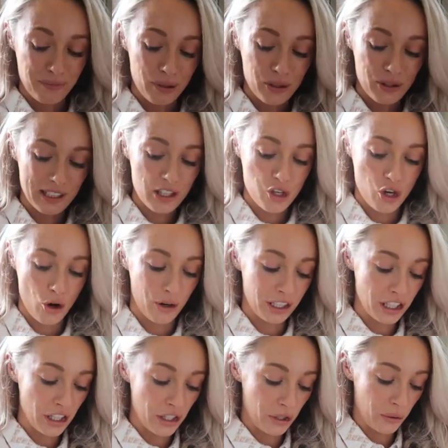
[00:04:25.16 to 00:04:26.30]
I'm mostly
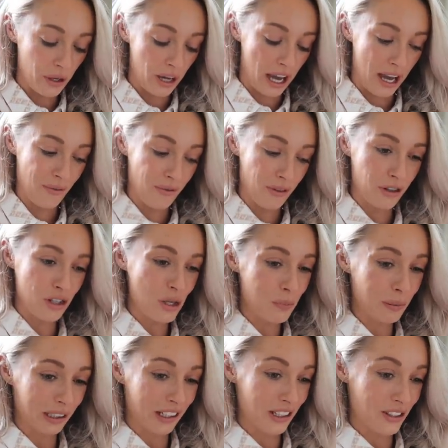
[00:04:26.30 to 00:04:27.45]
showing you the
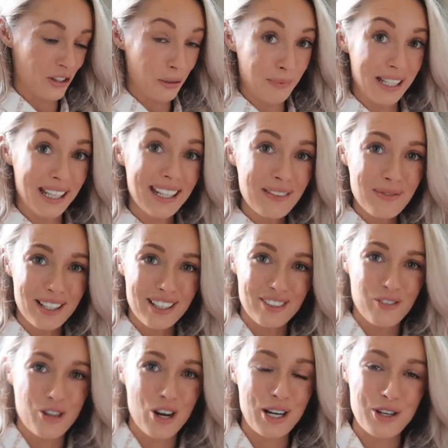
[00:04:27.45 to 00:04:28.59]
duplicates at the beginning because
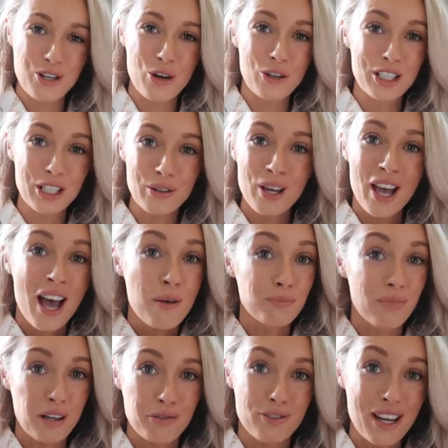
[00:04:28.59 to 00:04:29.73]
I'm trying to show you
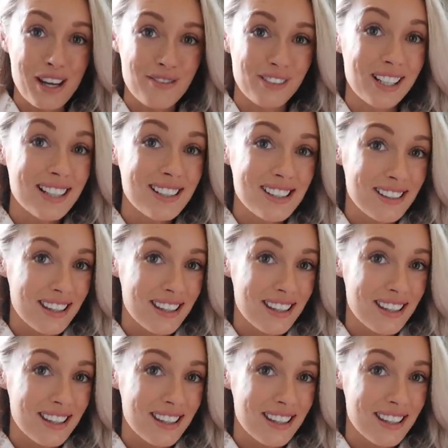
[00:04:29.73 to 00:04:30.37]
my favourites.